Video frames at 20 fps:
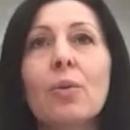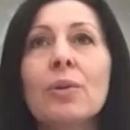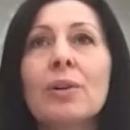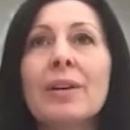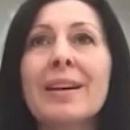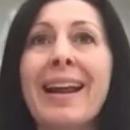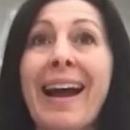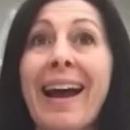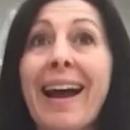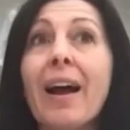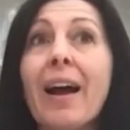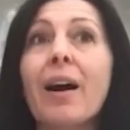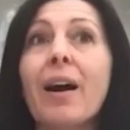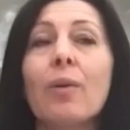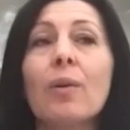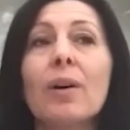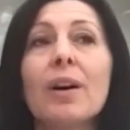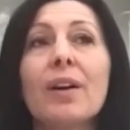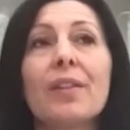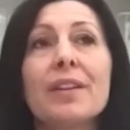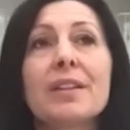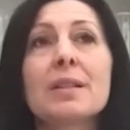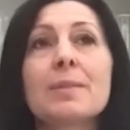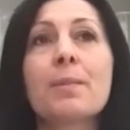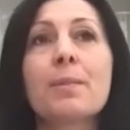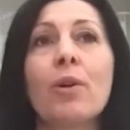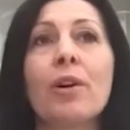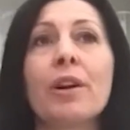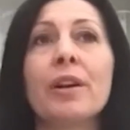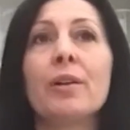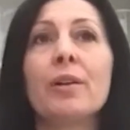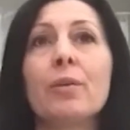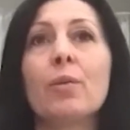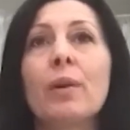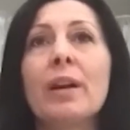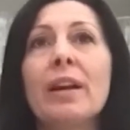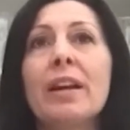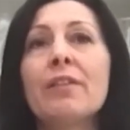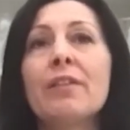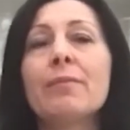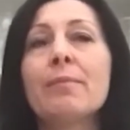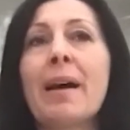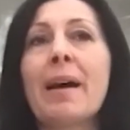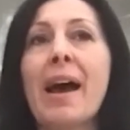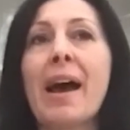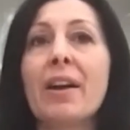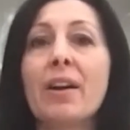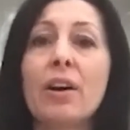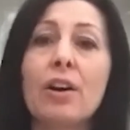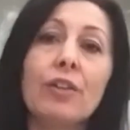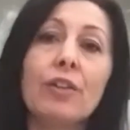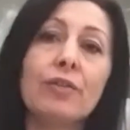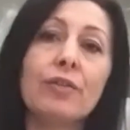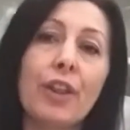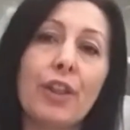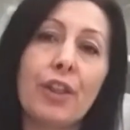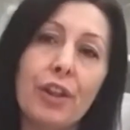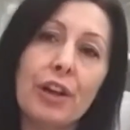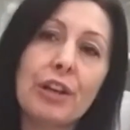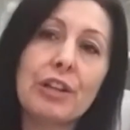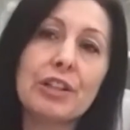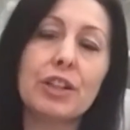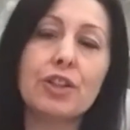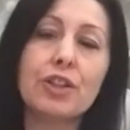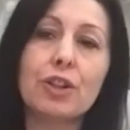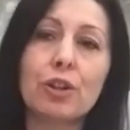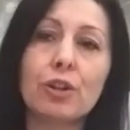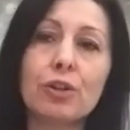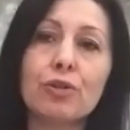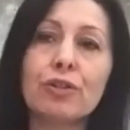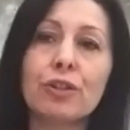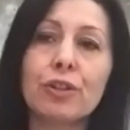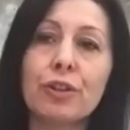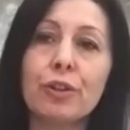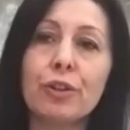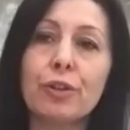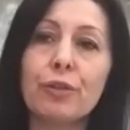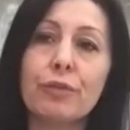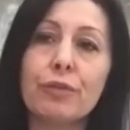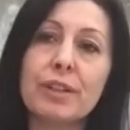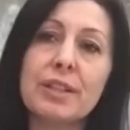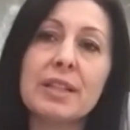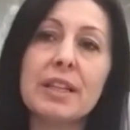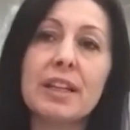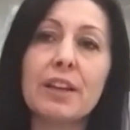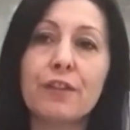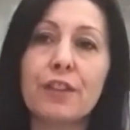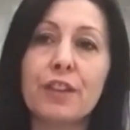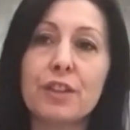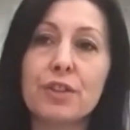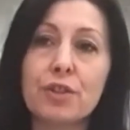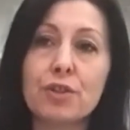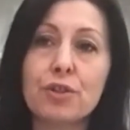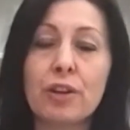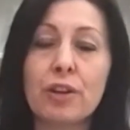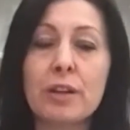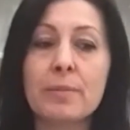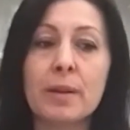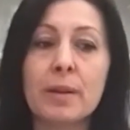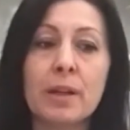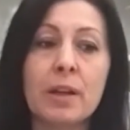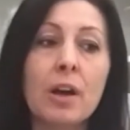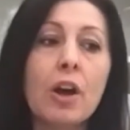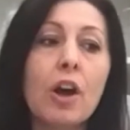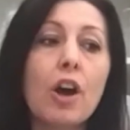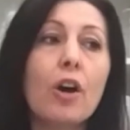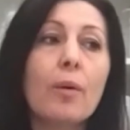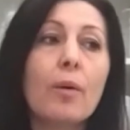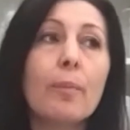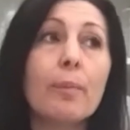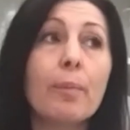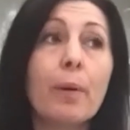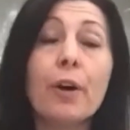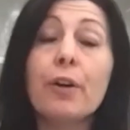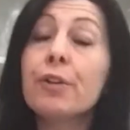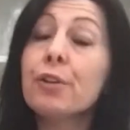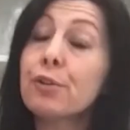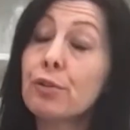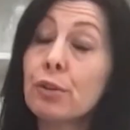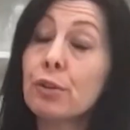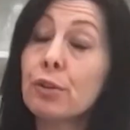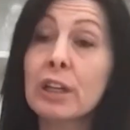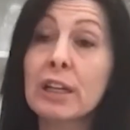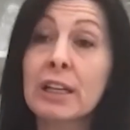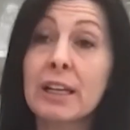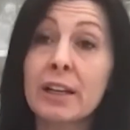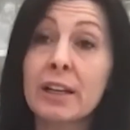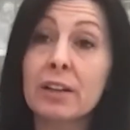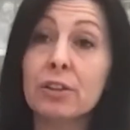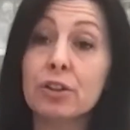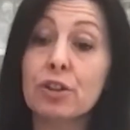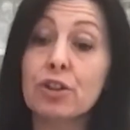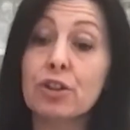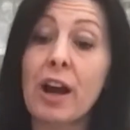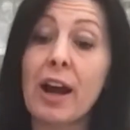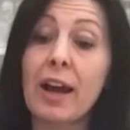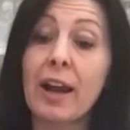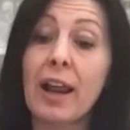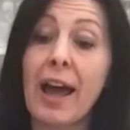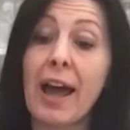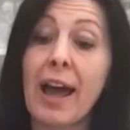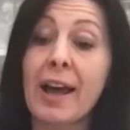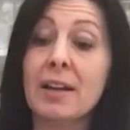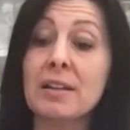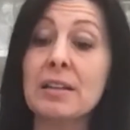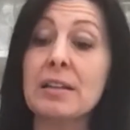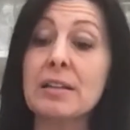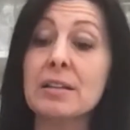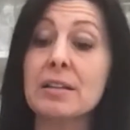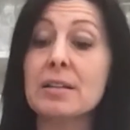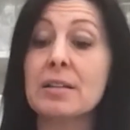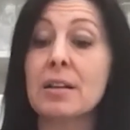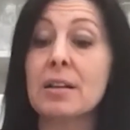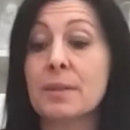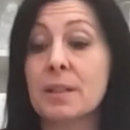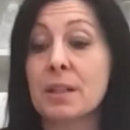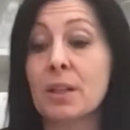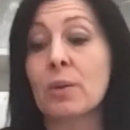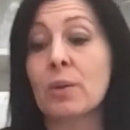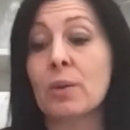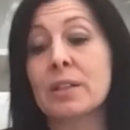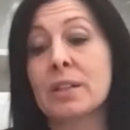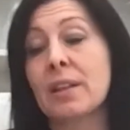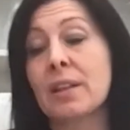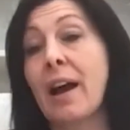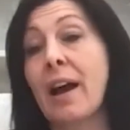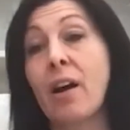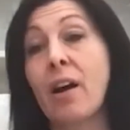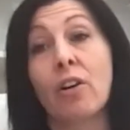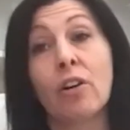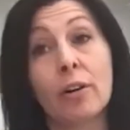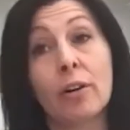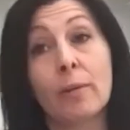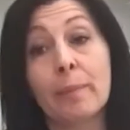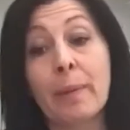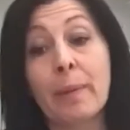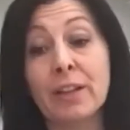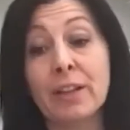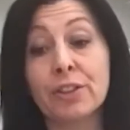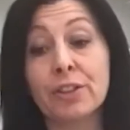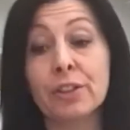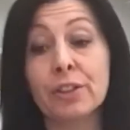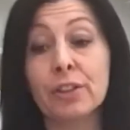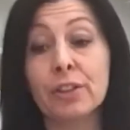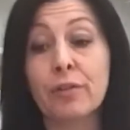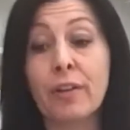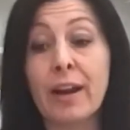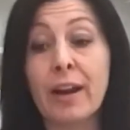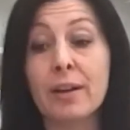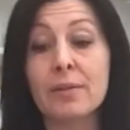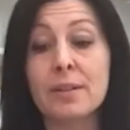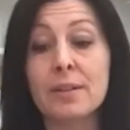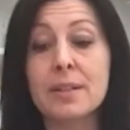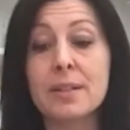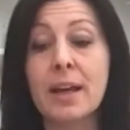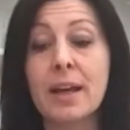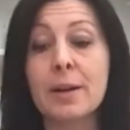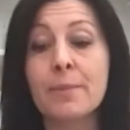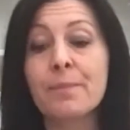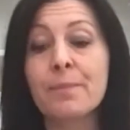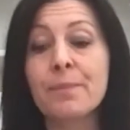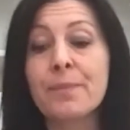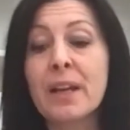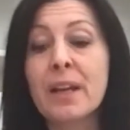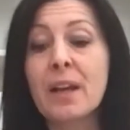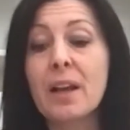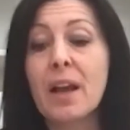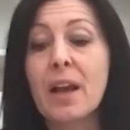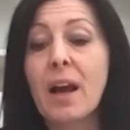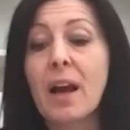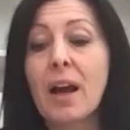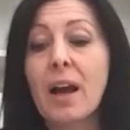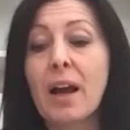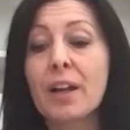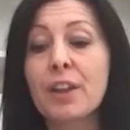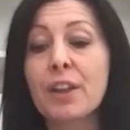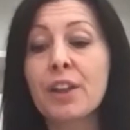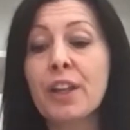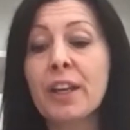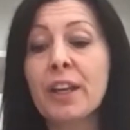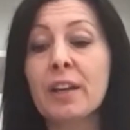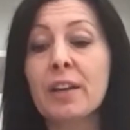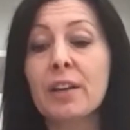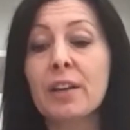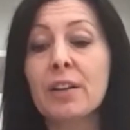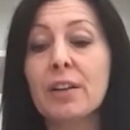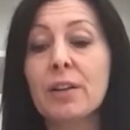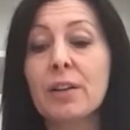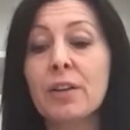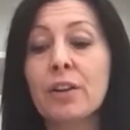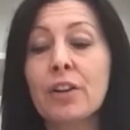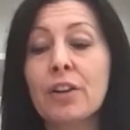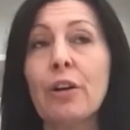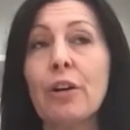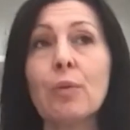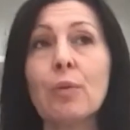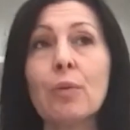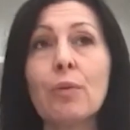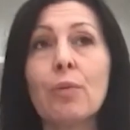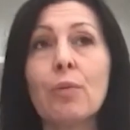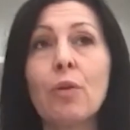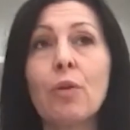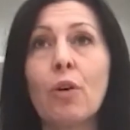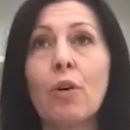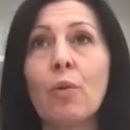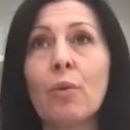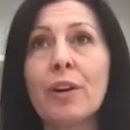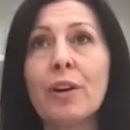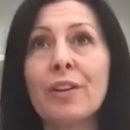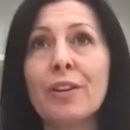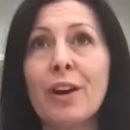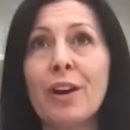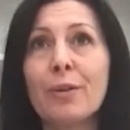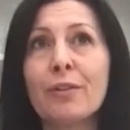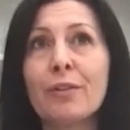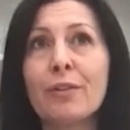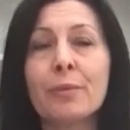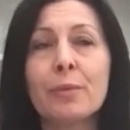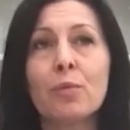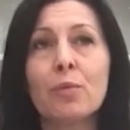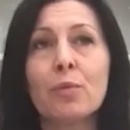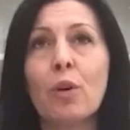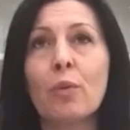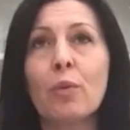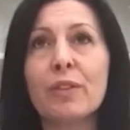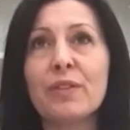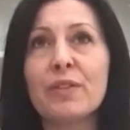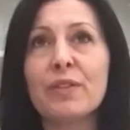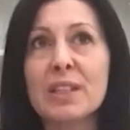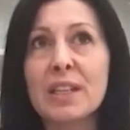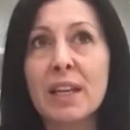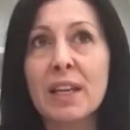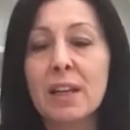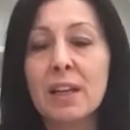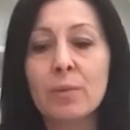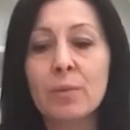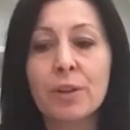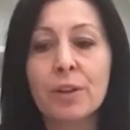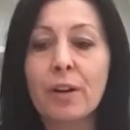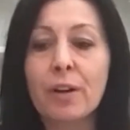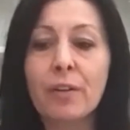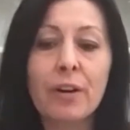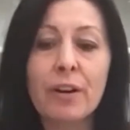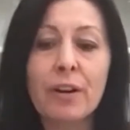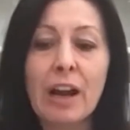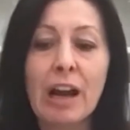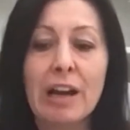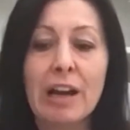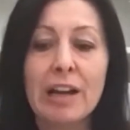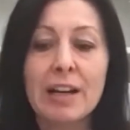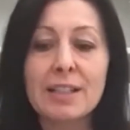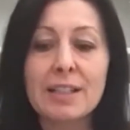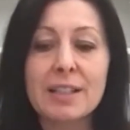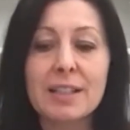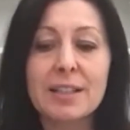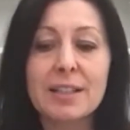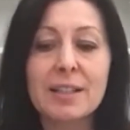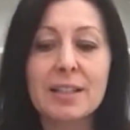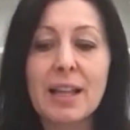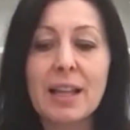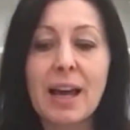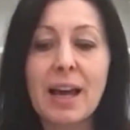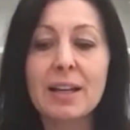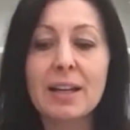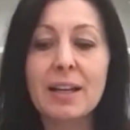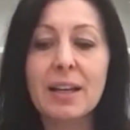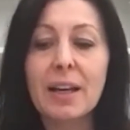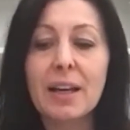now, at this point, we've met over 30 children who've received this treatment, both through the clinical trial and subsequent to that on compassionate grounds. And I think, you know, what we know of them and what we've seen with our own eyes is that